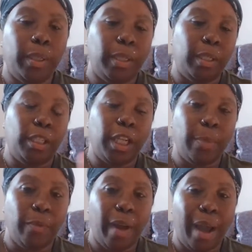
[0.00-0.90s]
It's in the
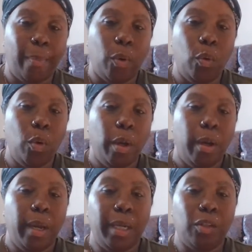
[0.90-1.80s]
shape of an apple.
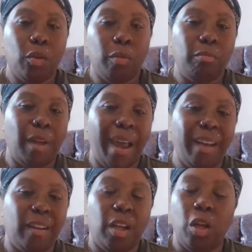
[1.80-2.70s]
And it's got,
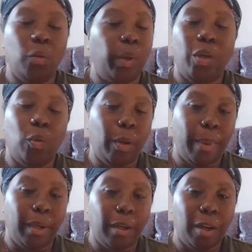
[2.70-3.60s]
like, I don't know what you call it,
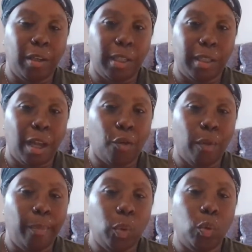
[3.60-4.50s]
but the glass is, like,
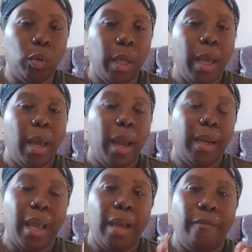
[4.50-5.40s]
crimpled.
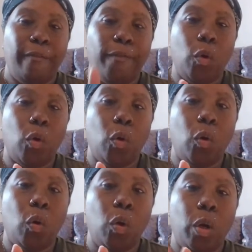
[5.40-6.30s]
And it had
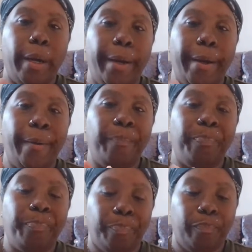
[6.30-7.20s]
four
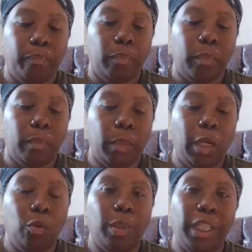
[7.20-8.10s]

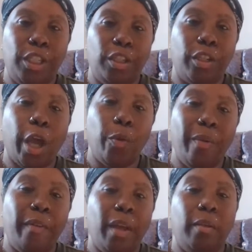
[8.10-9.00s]
little dishes to go
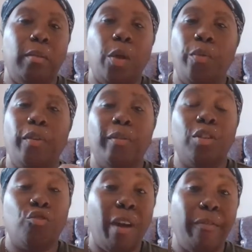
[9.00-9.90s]
with it. So if it was
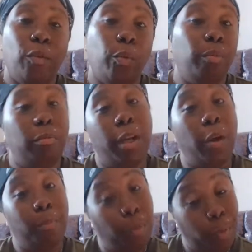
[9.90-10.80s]
a trifle, you
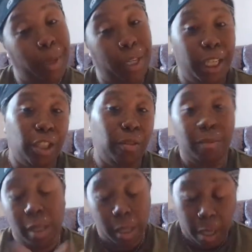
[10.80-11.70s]
know, put them in a dish
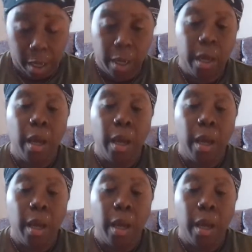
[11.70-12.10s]
and blah, blah, blah.